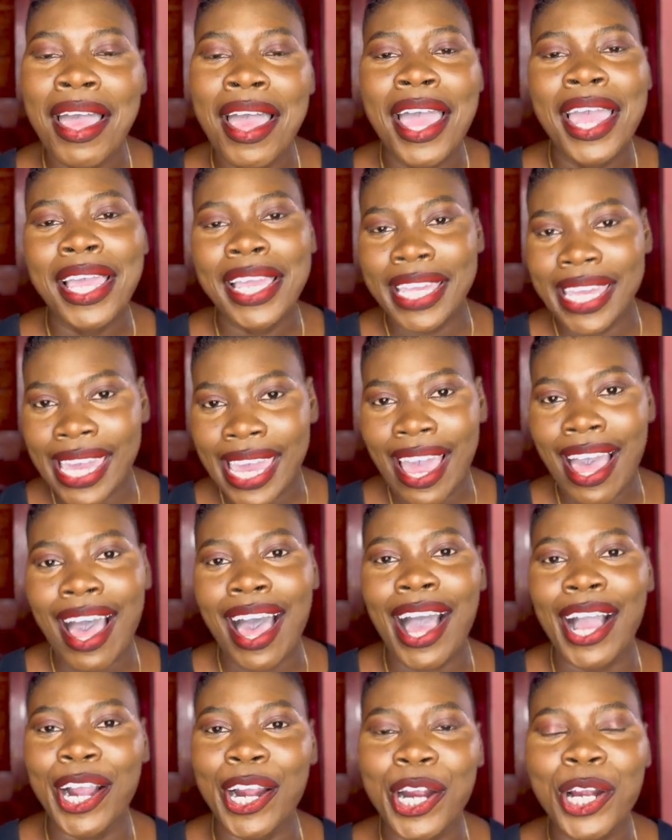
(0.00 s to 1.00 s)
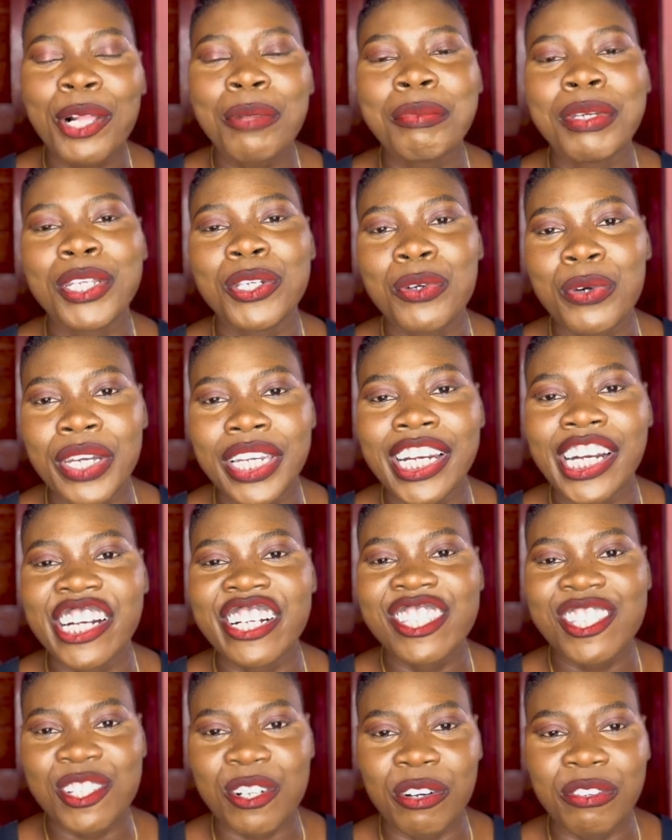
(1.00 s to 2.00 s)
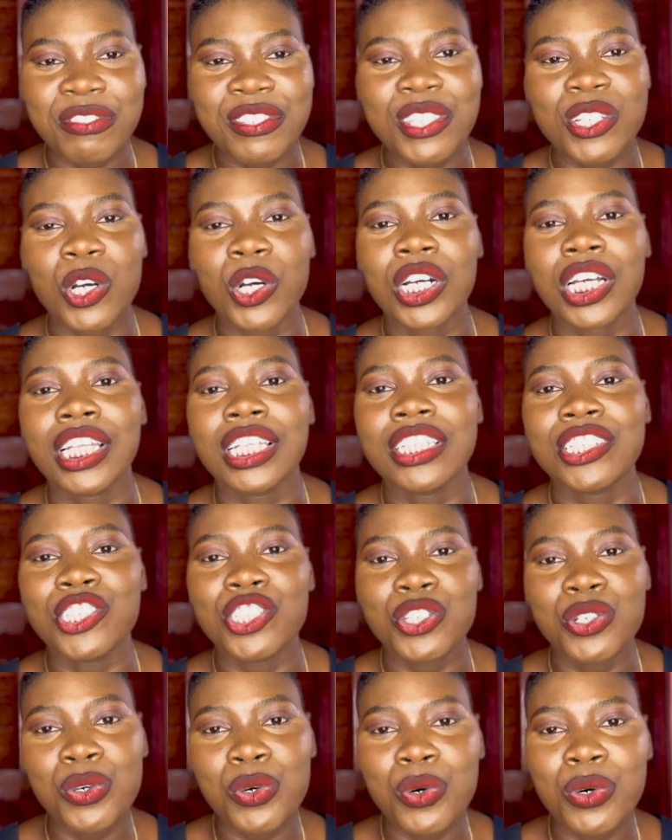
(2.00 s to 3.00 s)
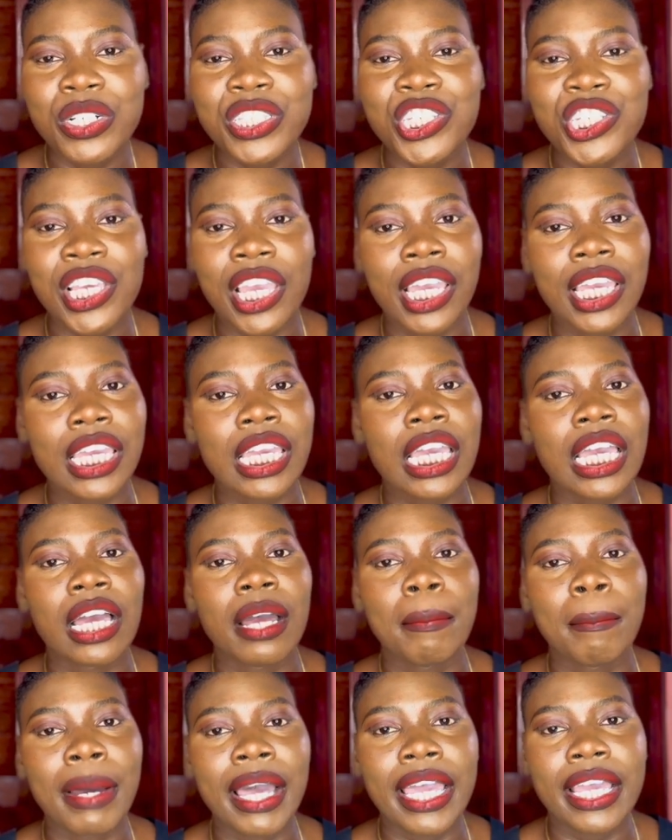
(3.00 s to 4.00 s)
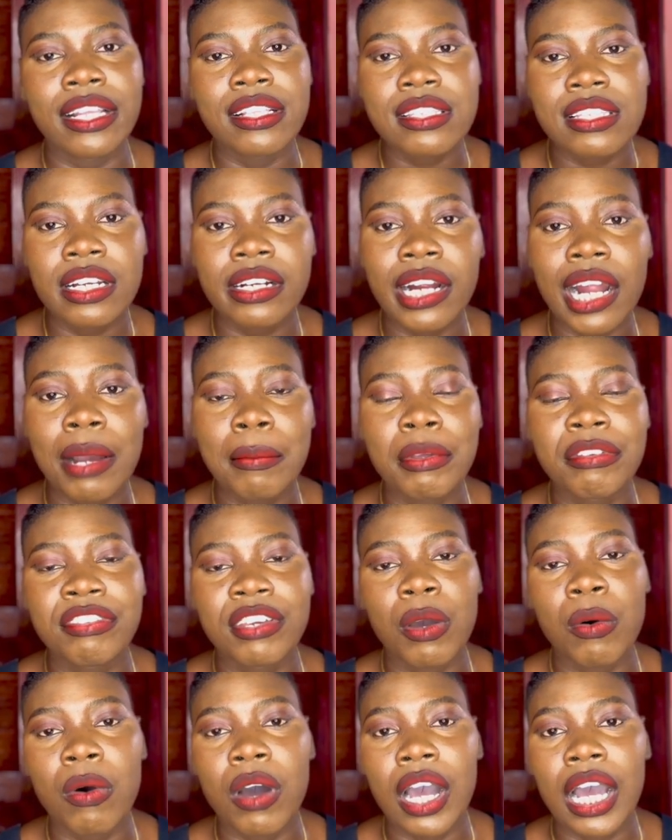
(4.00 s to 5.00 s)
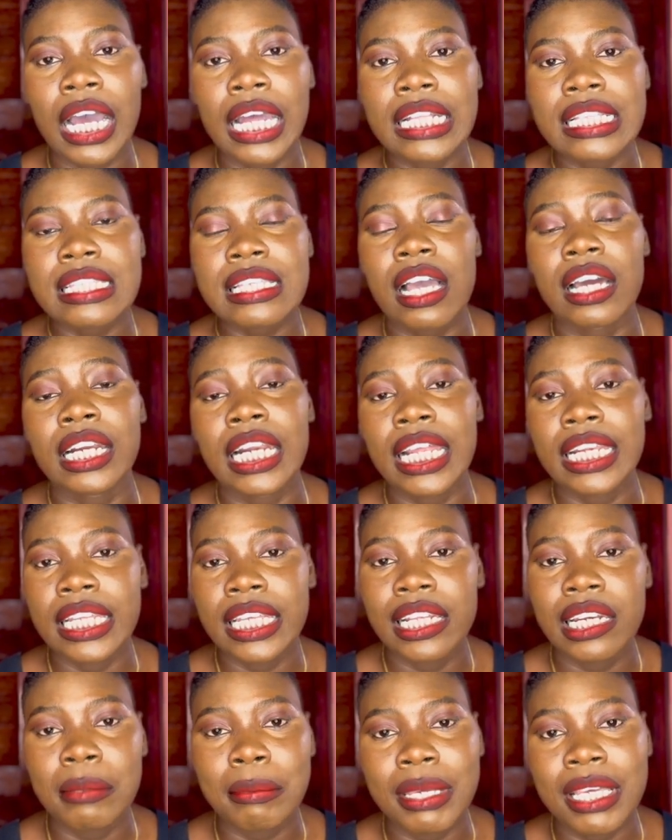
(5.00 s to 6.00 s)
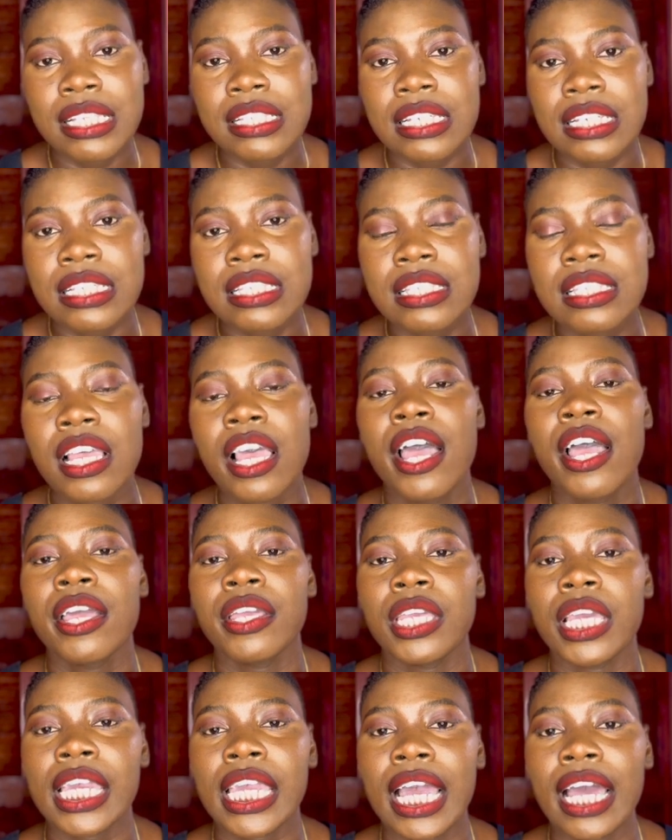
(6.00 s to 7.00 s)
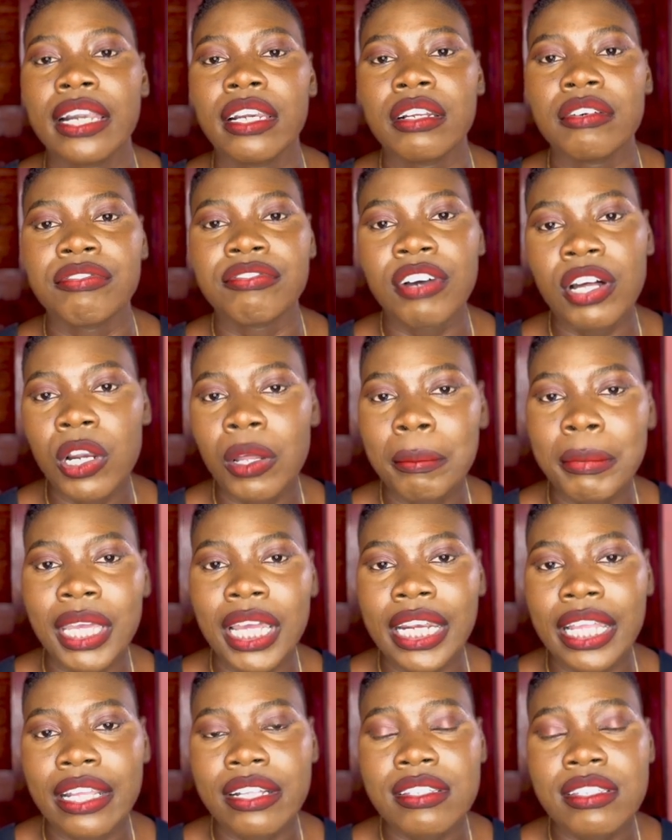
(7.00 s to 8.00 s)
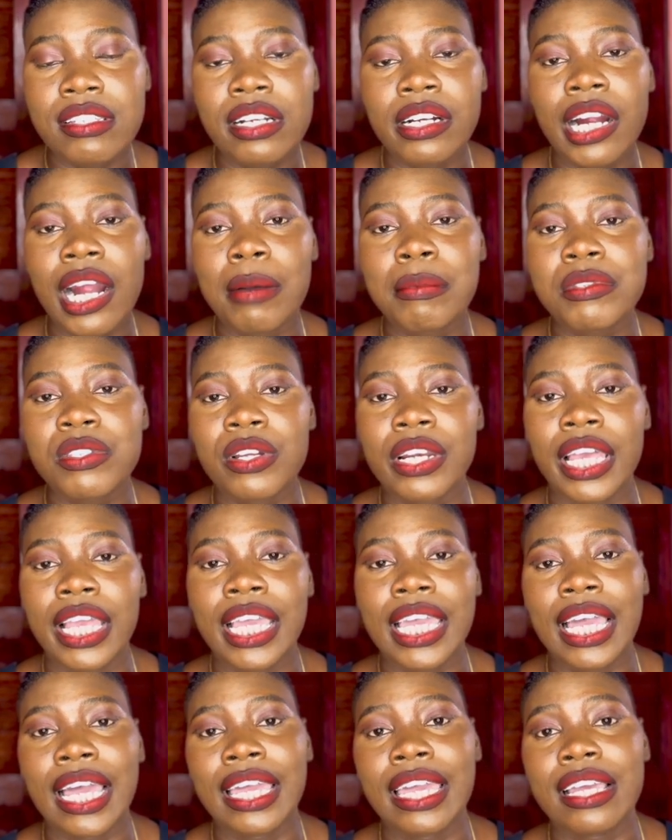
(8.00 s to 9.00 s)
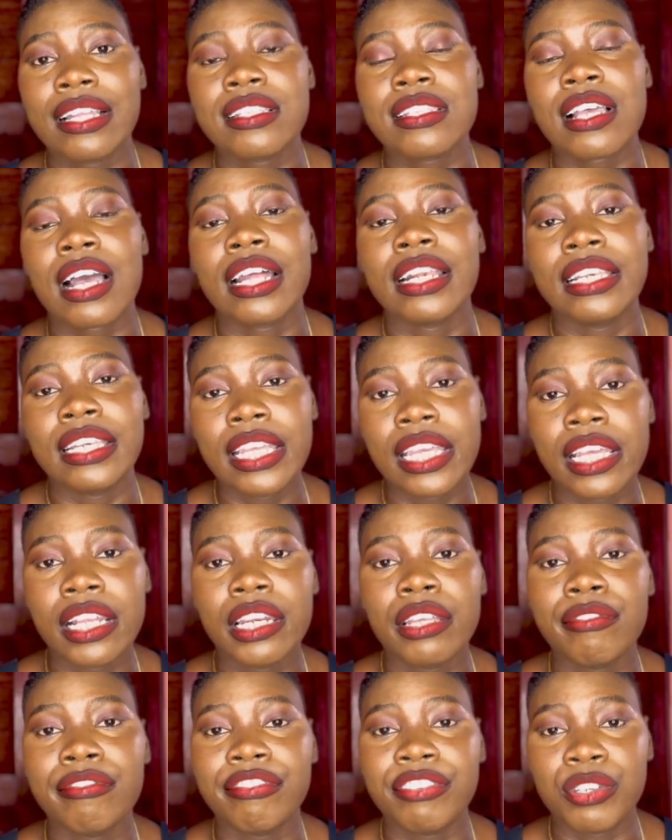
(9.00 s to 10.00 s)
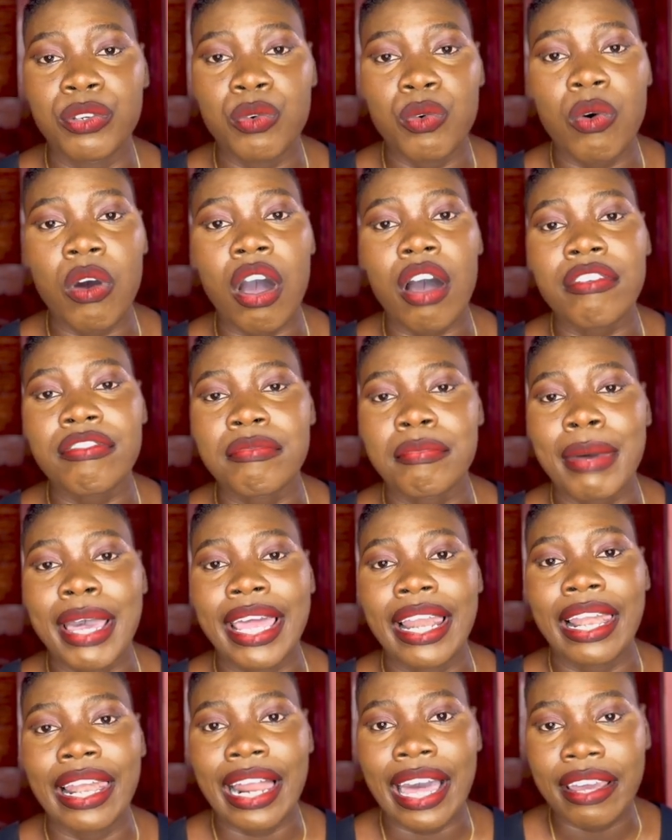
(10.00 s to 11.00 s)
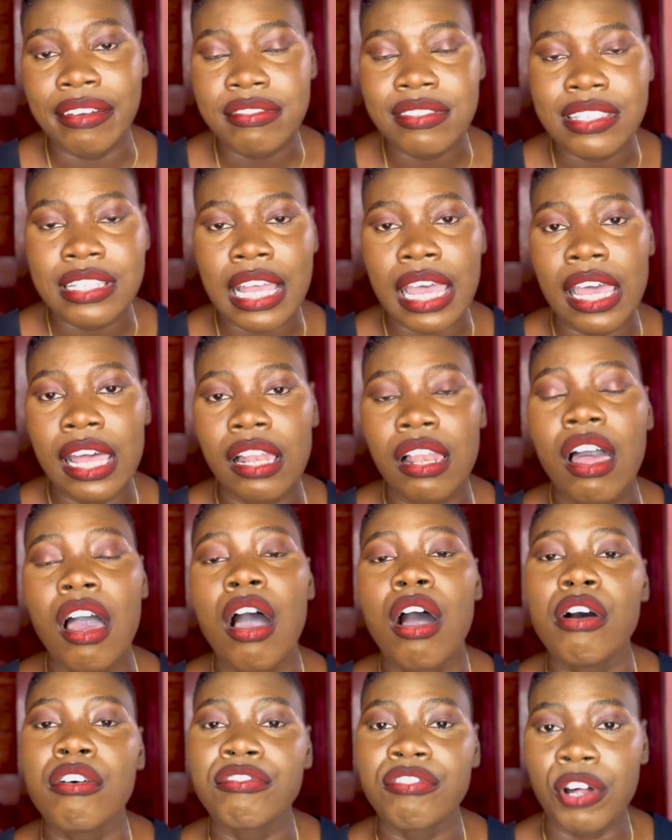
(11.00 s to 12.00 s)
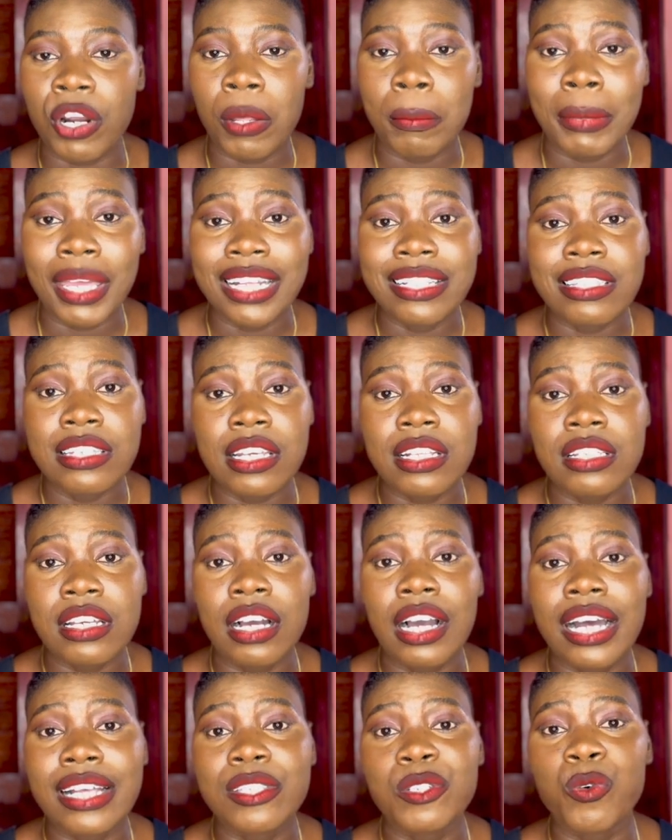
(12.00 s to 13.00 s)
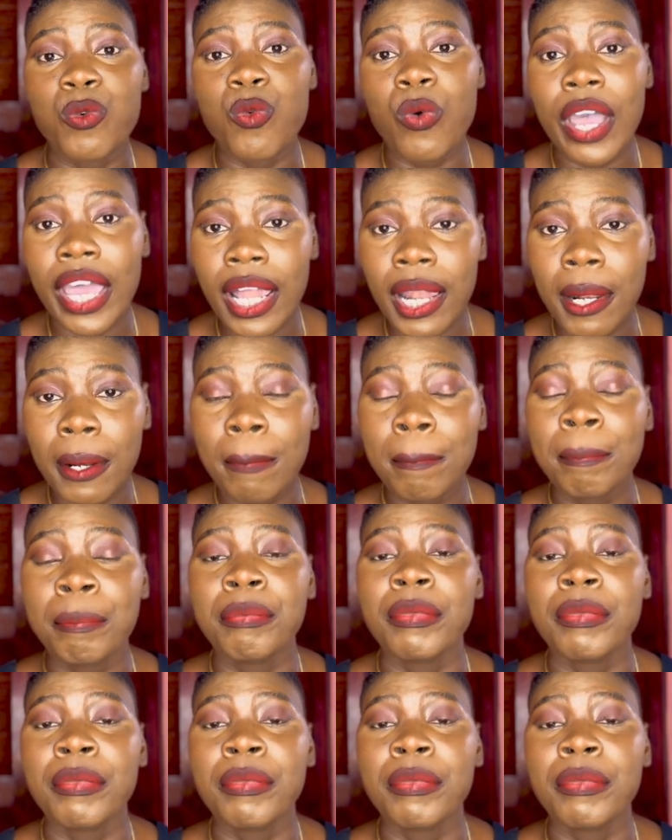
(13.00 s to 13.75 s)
Yeah, girl be doing her stuff. So do check my Instagram if you want on a daily basis. You can follow me on Instagram so that you can get a daily view of my lifestyle. Follow me on TikTok as well.